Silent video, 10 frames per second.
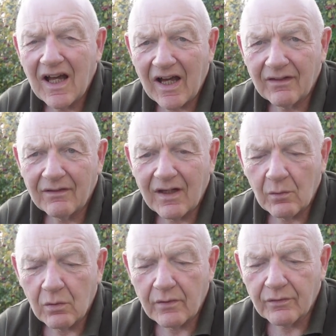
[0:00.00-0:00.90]
and
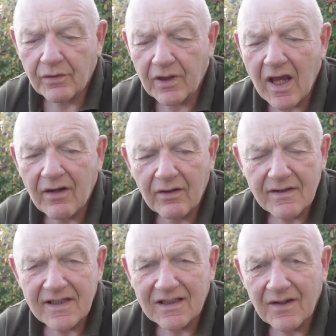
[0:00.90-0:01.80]
it would have created
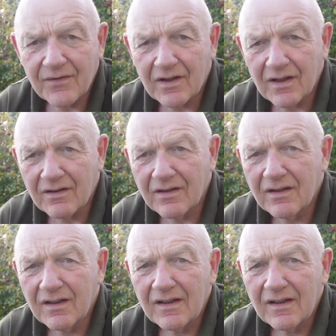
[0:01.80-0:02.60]
significant